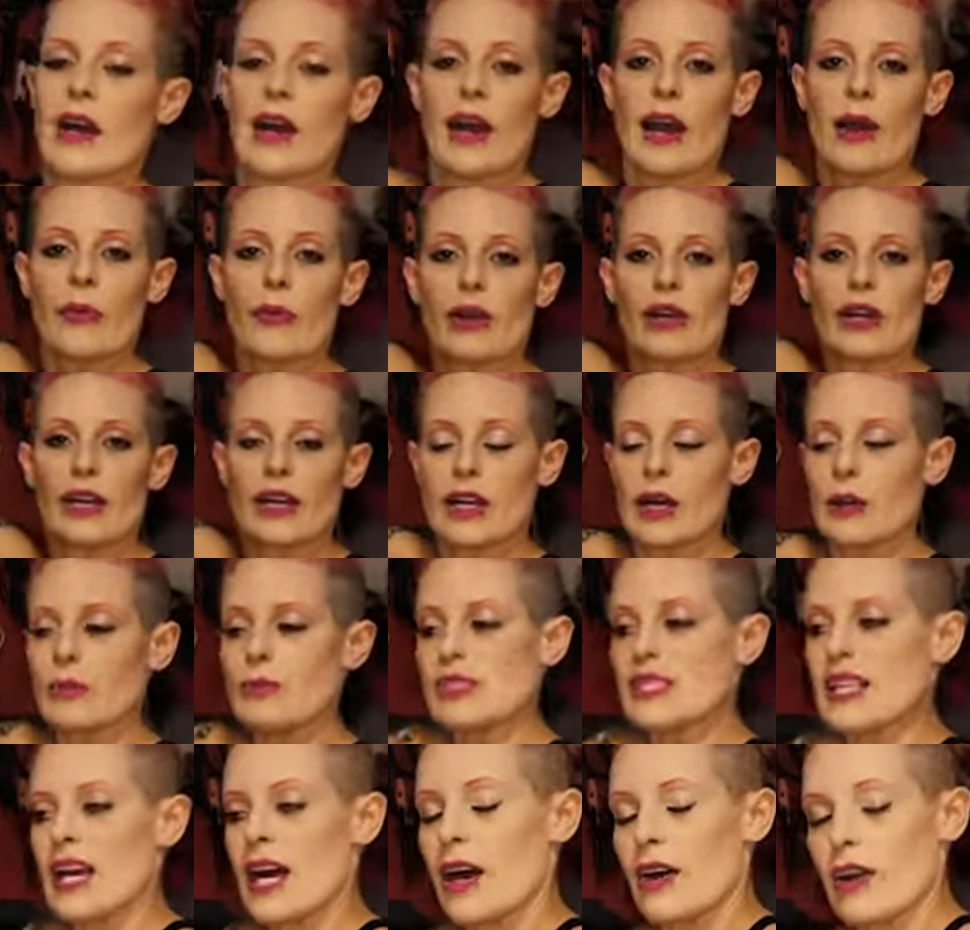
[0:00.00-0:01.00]
And we're gonna come
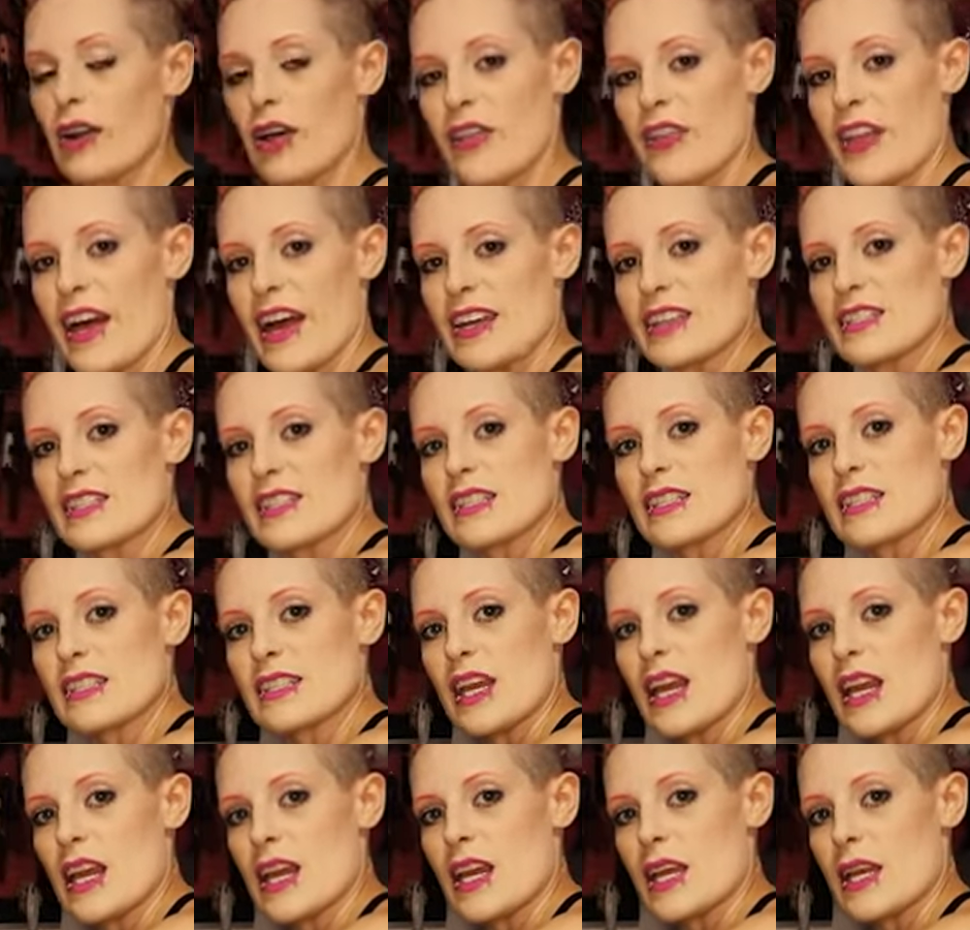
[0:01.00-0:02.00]
down on that
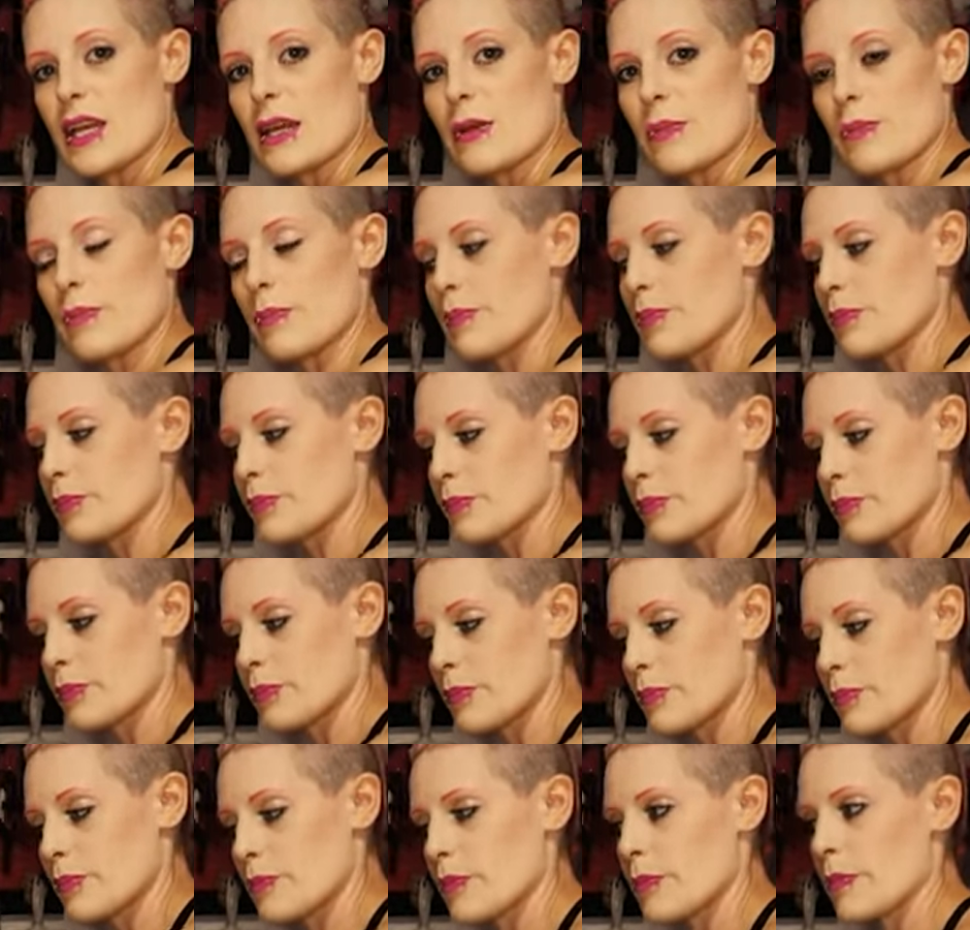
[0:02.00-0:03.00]
same
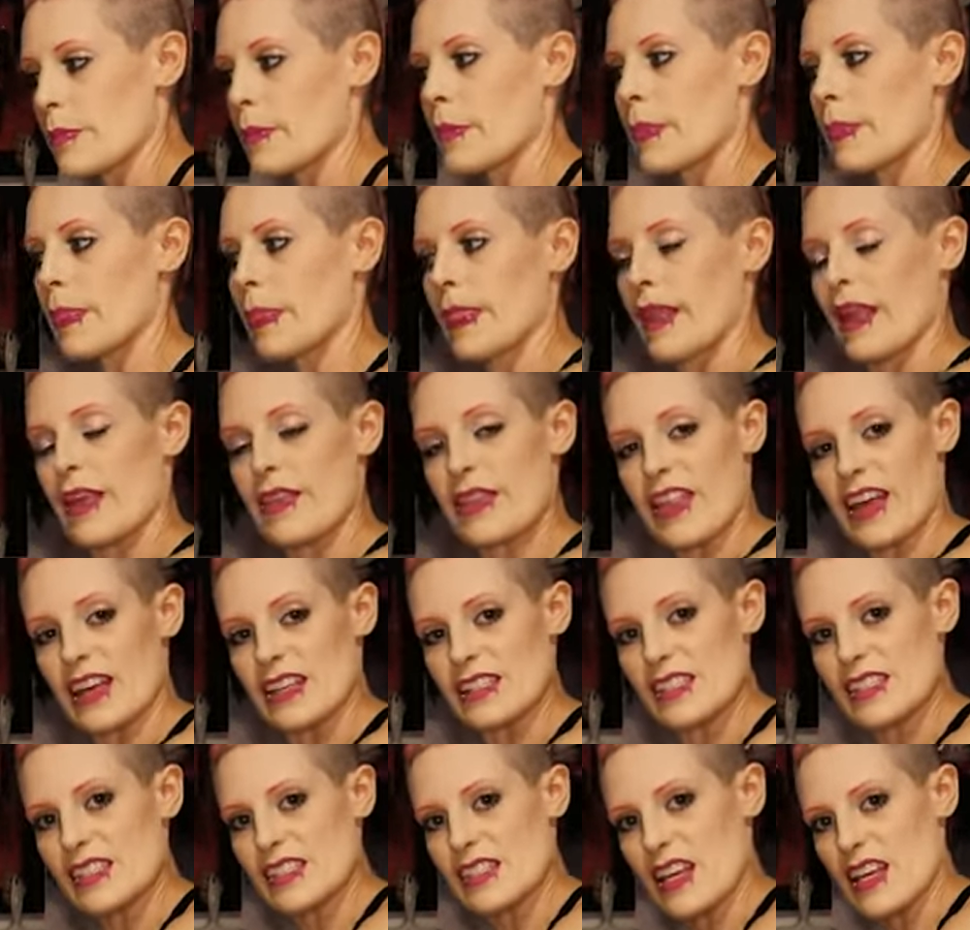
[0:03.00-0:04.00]

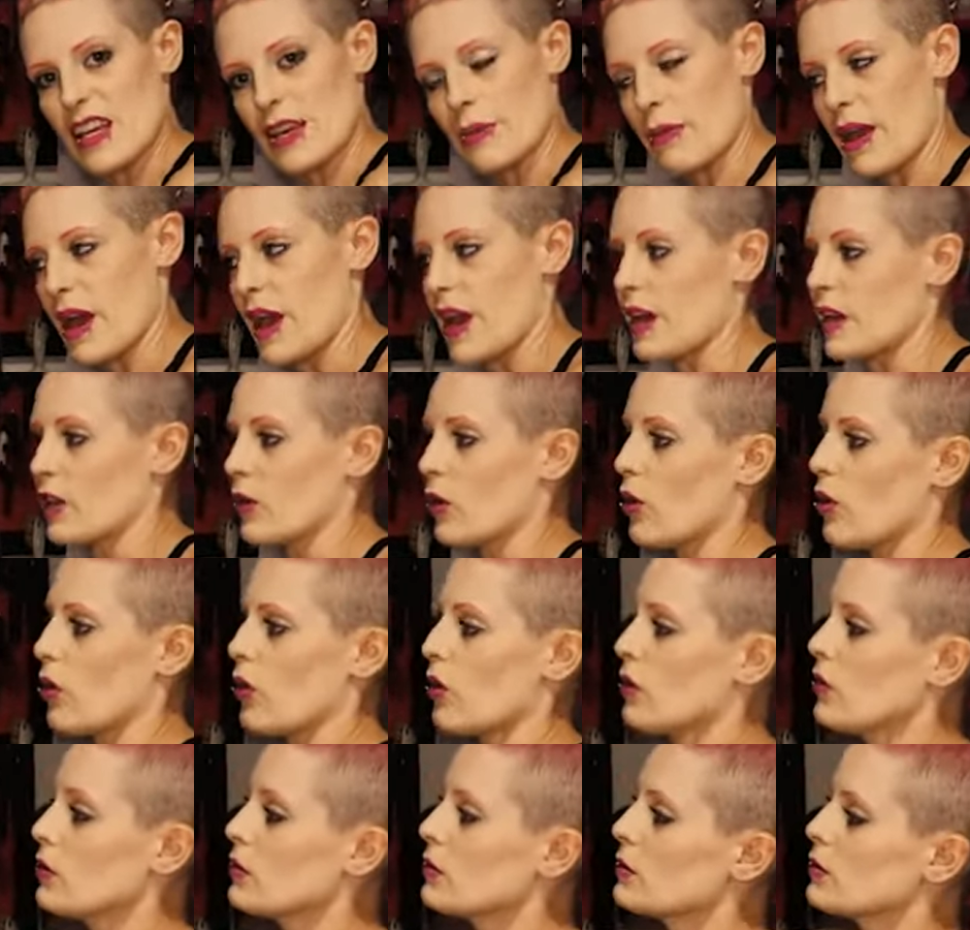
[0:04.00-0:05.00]

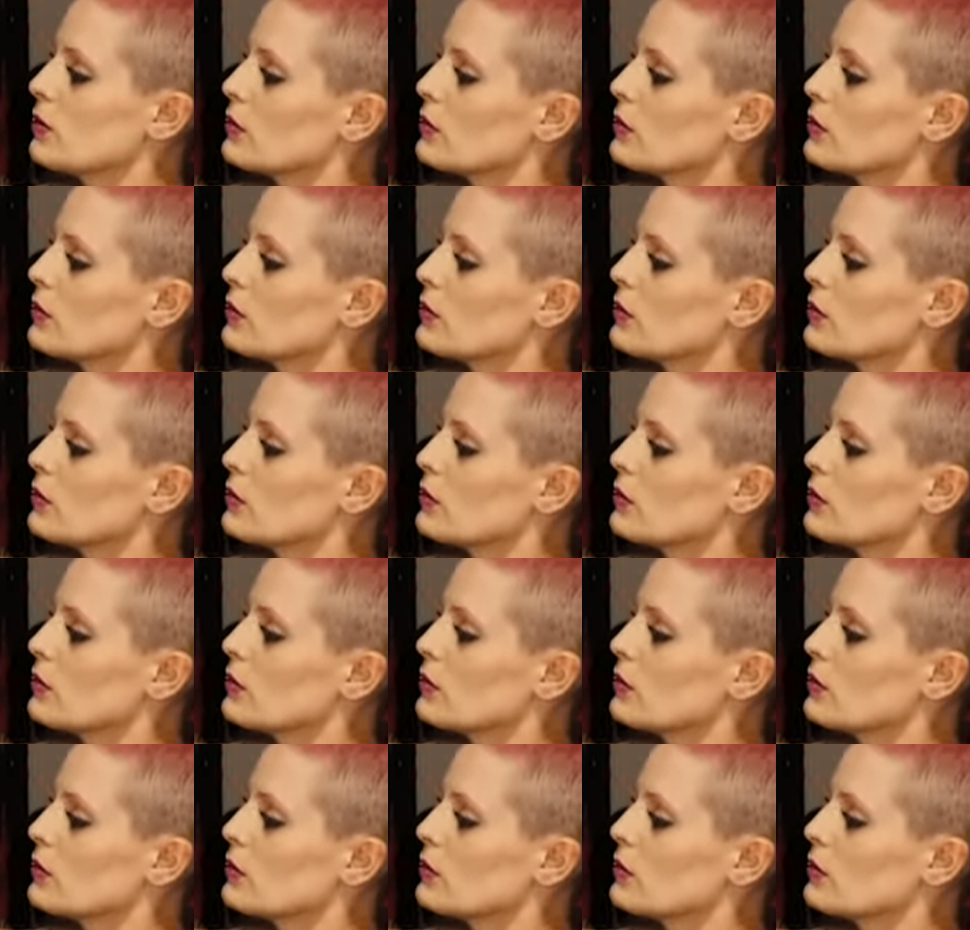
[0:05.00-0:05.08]
angle.